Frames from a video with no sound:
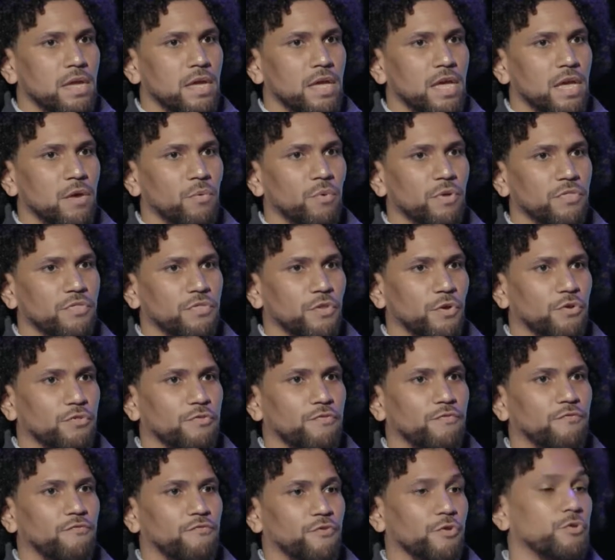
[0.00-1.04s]
And with those
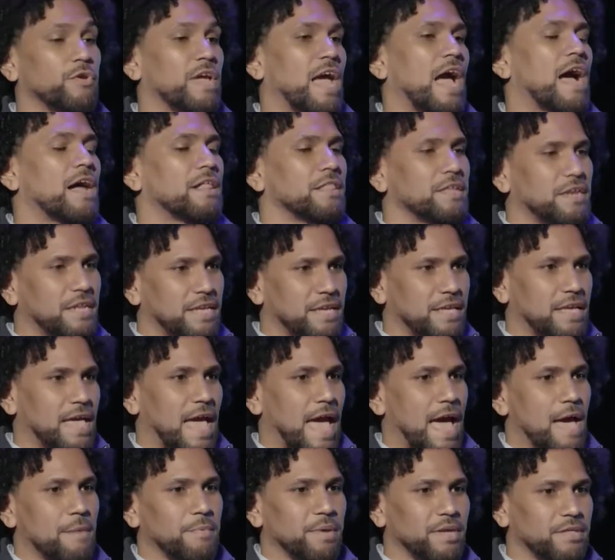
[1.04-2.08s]
frugality
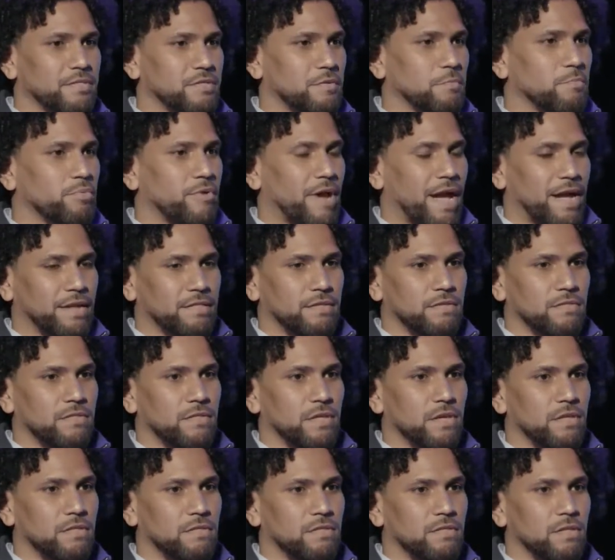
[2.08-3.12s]
habits and
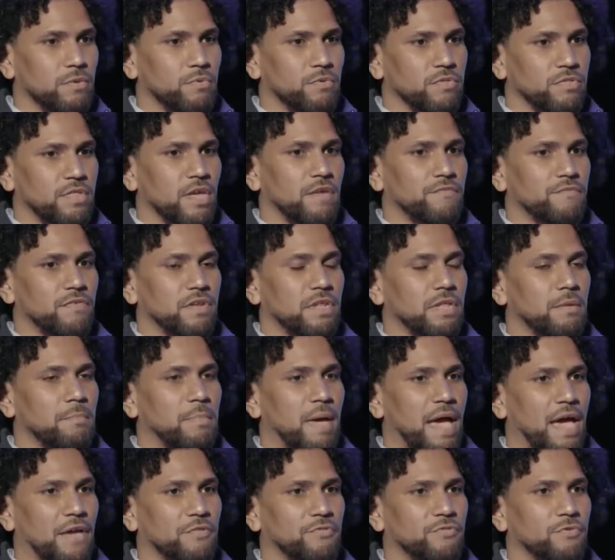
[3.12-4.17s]
practices, it was definitely
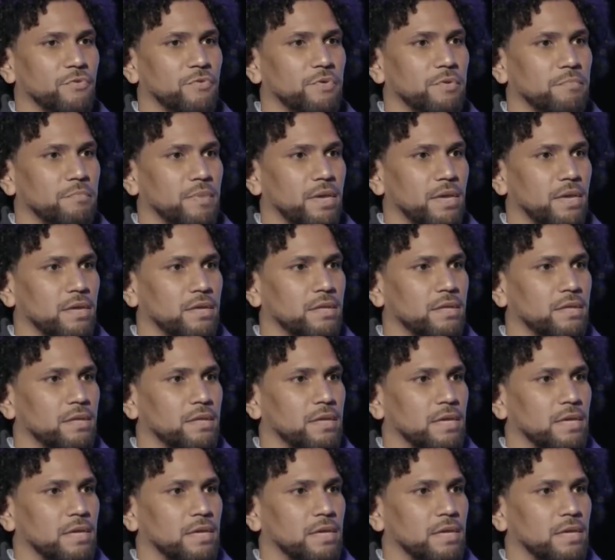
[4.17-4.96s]
passed through to me.